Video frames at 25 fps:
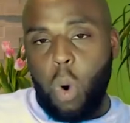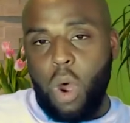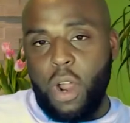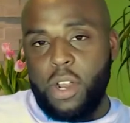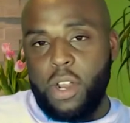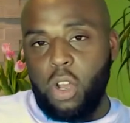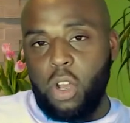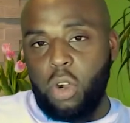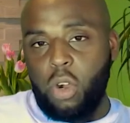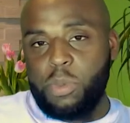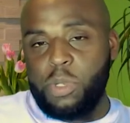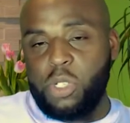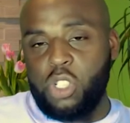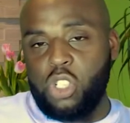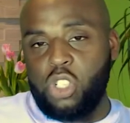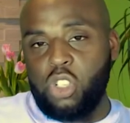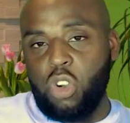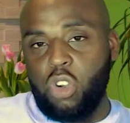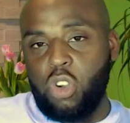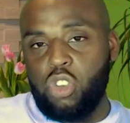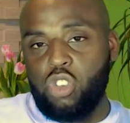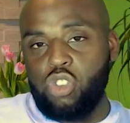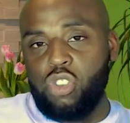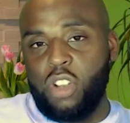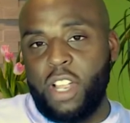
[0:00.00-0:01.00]
options
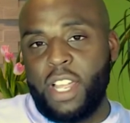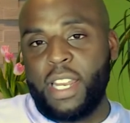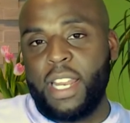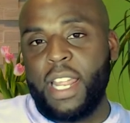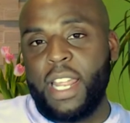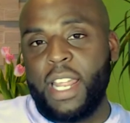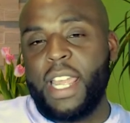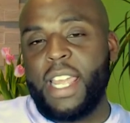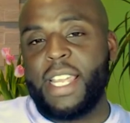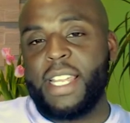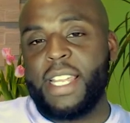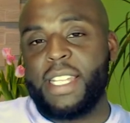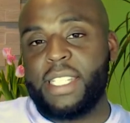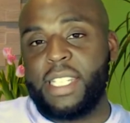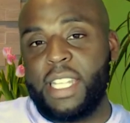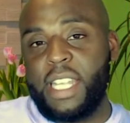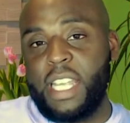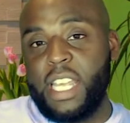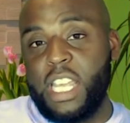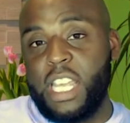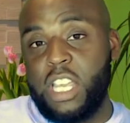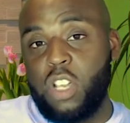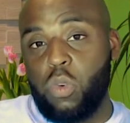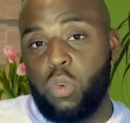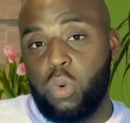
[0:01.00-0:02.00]
contract is
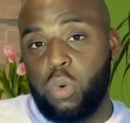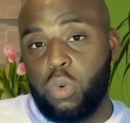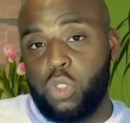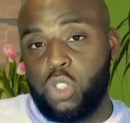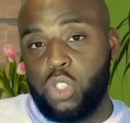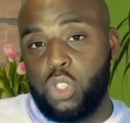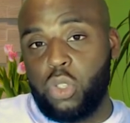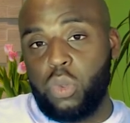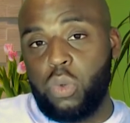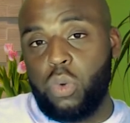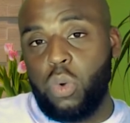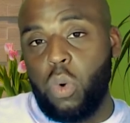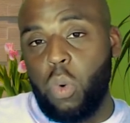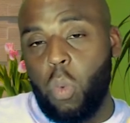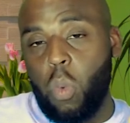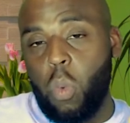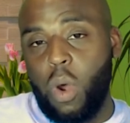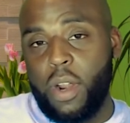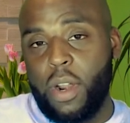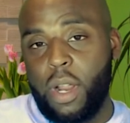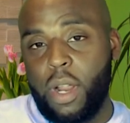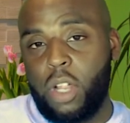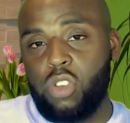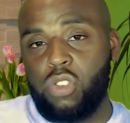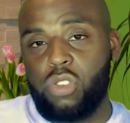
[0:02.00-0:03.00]
equal to
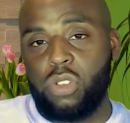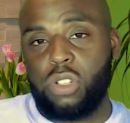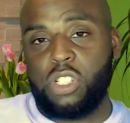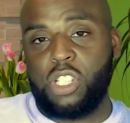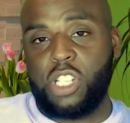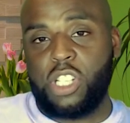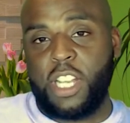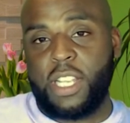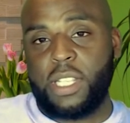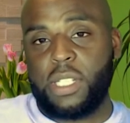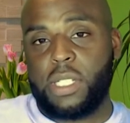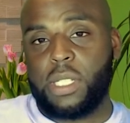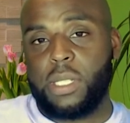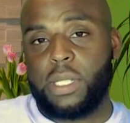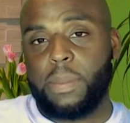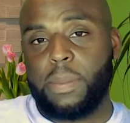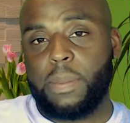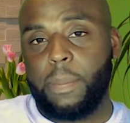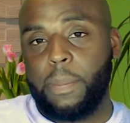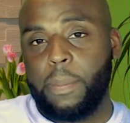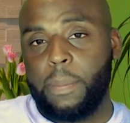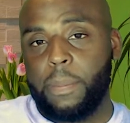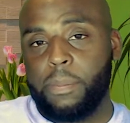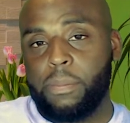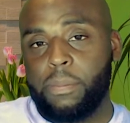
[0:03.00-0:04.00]
100 shares.
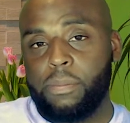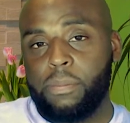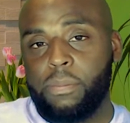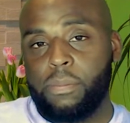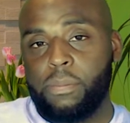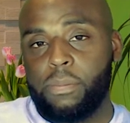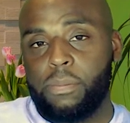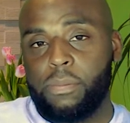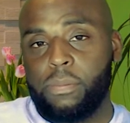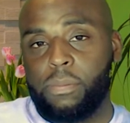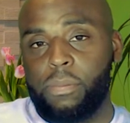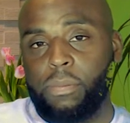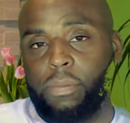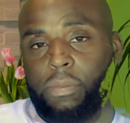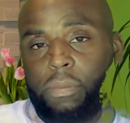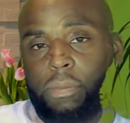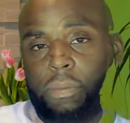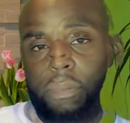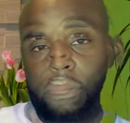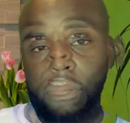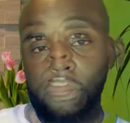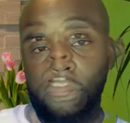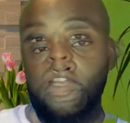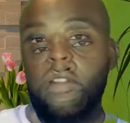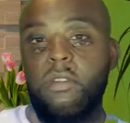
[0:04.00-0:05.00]

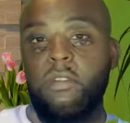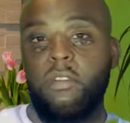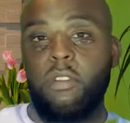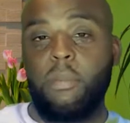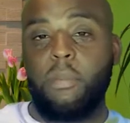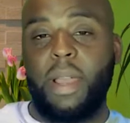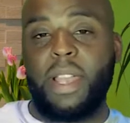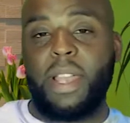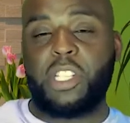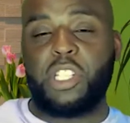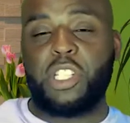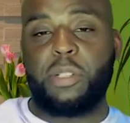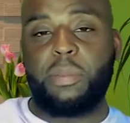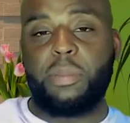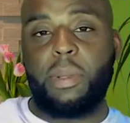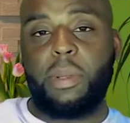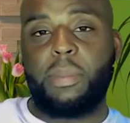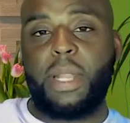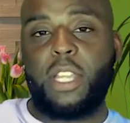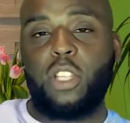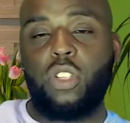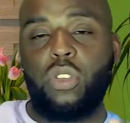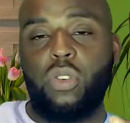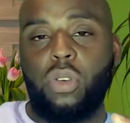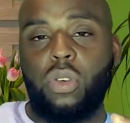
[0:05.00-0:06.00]
The maximum
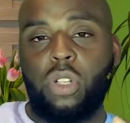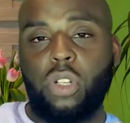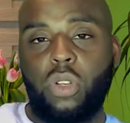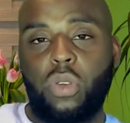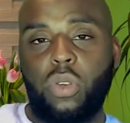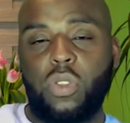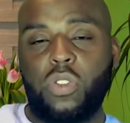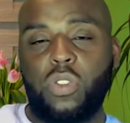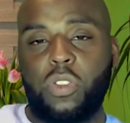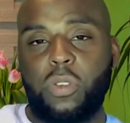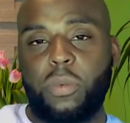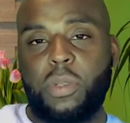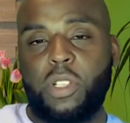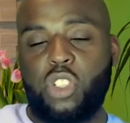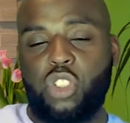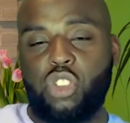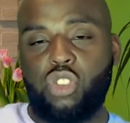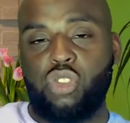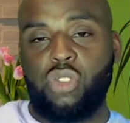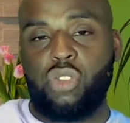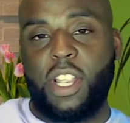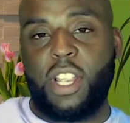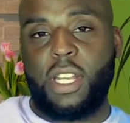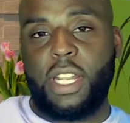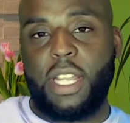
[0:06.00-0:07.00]
that you could lose from this
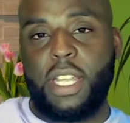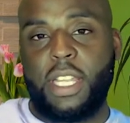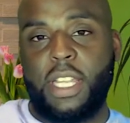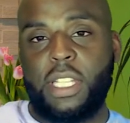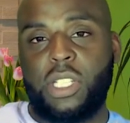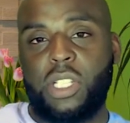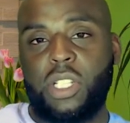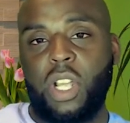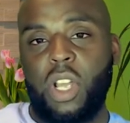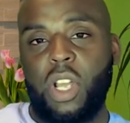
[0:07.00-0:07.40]
trade is